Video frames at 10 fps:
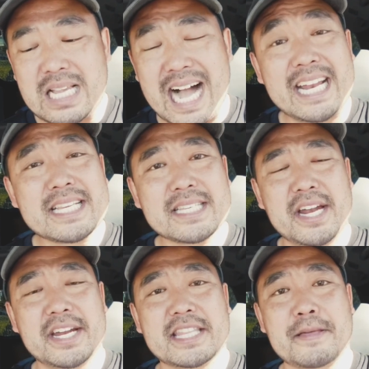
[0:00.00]
I
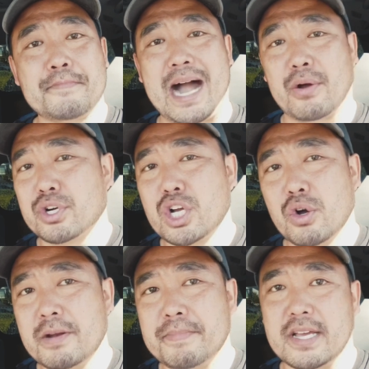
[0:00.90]
decided to get them powder
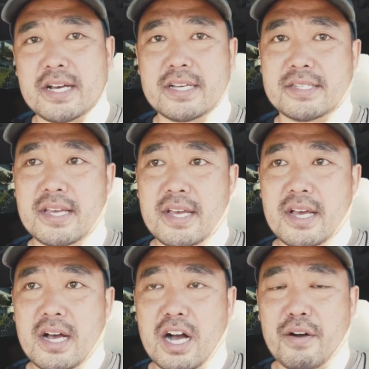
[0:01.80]
coated because
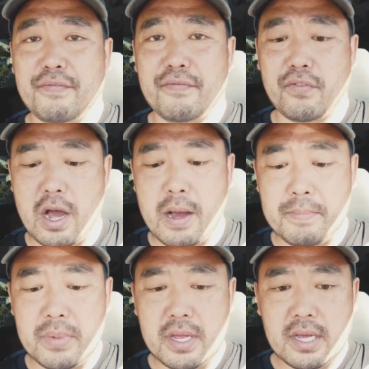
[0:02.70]

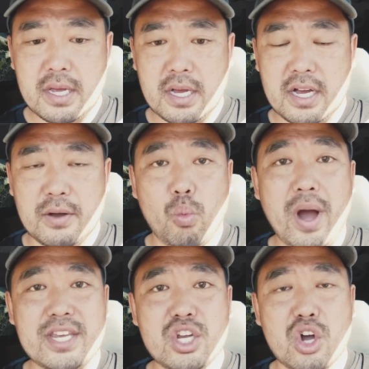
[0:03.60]
from
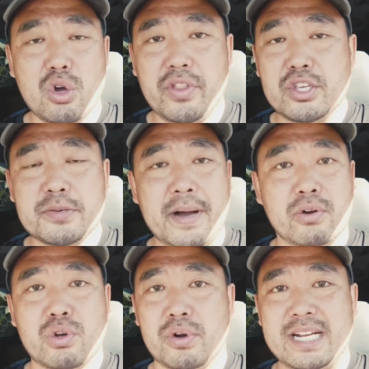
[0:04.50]
White Knuckle, they use a
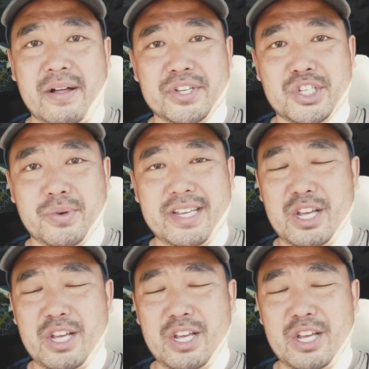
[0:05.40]
powder coater down the street.